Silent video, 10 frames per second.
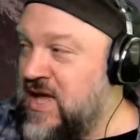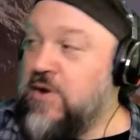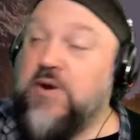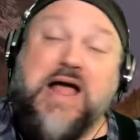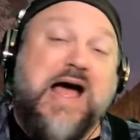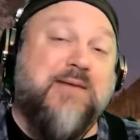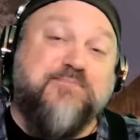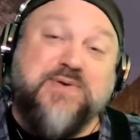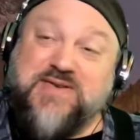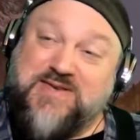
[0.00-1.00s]
Well, I'd
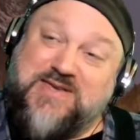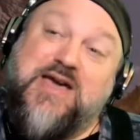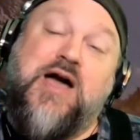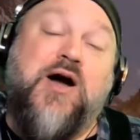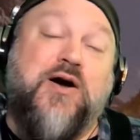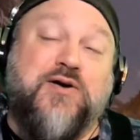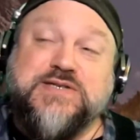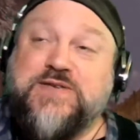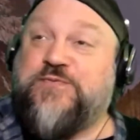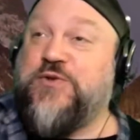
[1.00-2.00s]
be
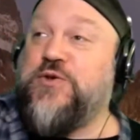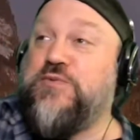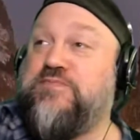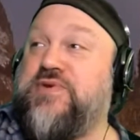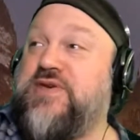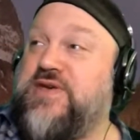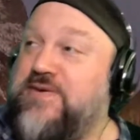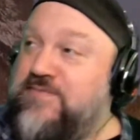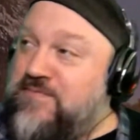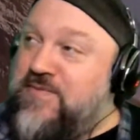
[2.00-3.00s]
yours if you'd
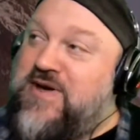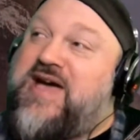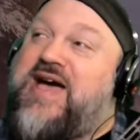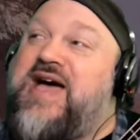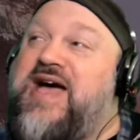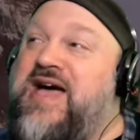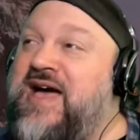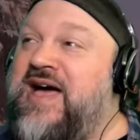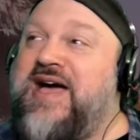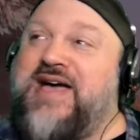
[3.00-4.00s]
be
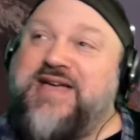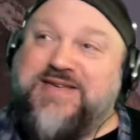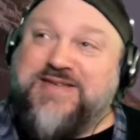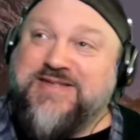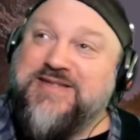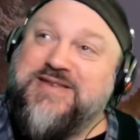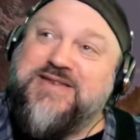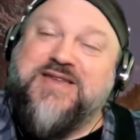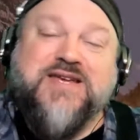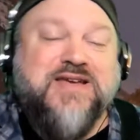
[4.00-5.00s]
mine.
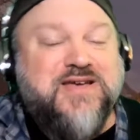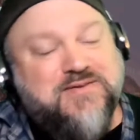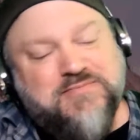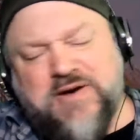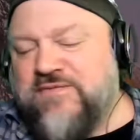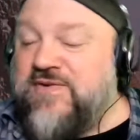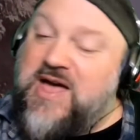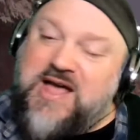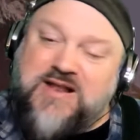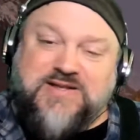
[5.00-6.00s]
My
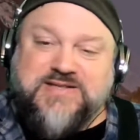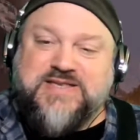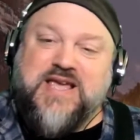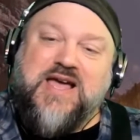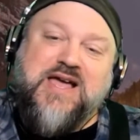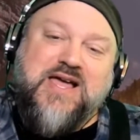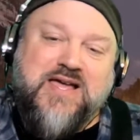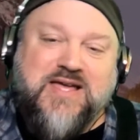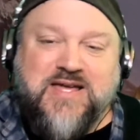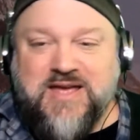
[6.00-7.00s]

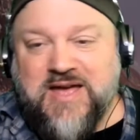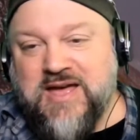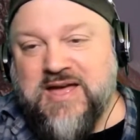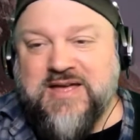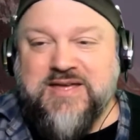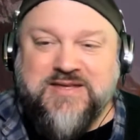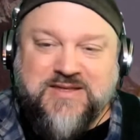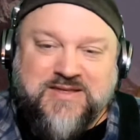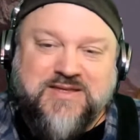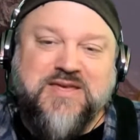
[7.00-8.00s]
Valentine,
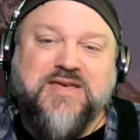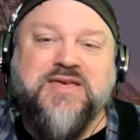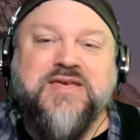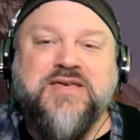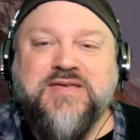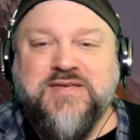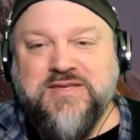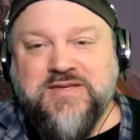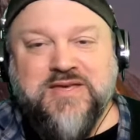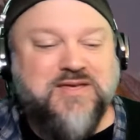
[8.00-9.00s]
yeah,
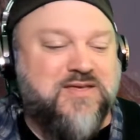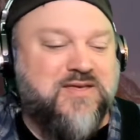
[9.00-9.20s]
yeah.